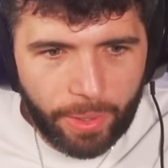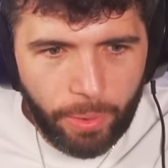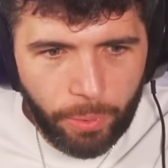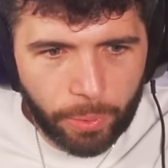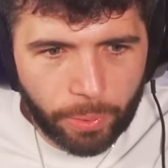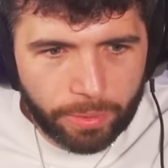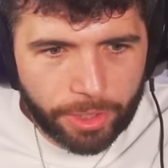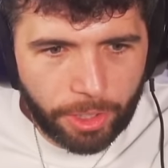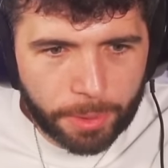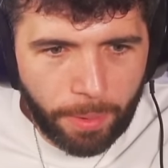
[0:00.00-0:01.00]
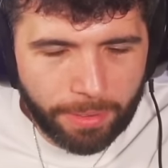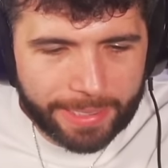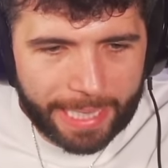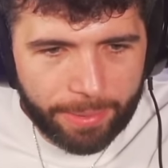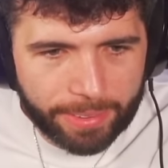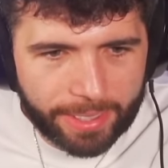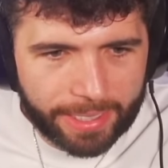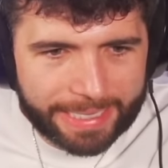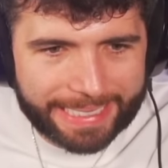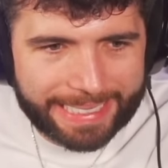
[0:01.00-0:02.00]
Oh, Josh Monty with the
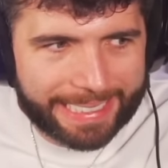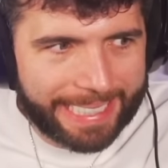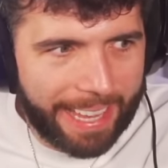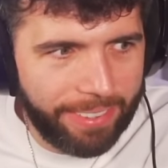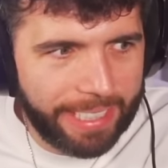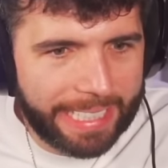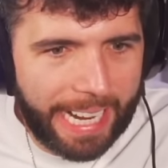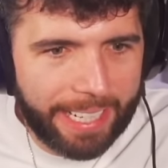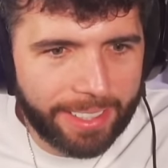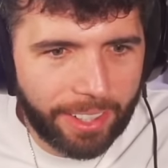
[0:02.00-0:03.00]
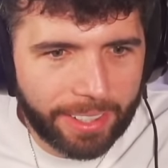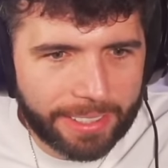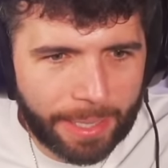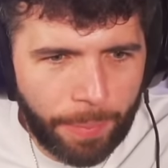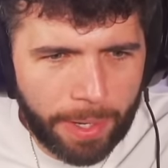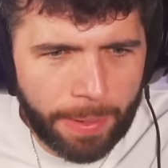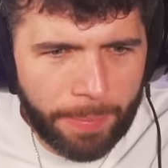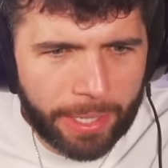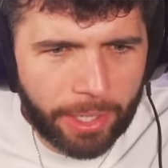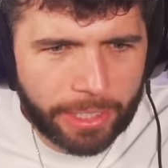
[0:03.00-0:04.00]
$7 Canadian and said, welcome
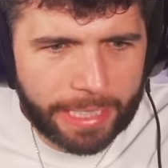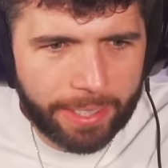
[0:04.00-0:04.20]
back, mate. Good to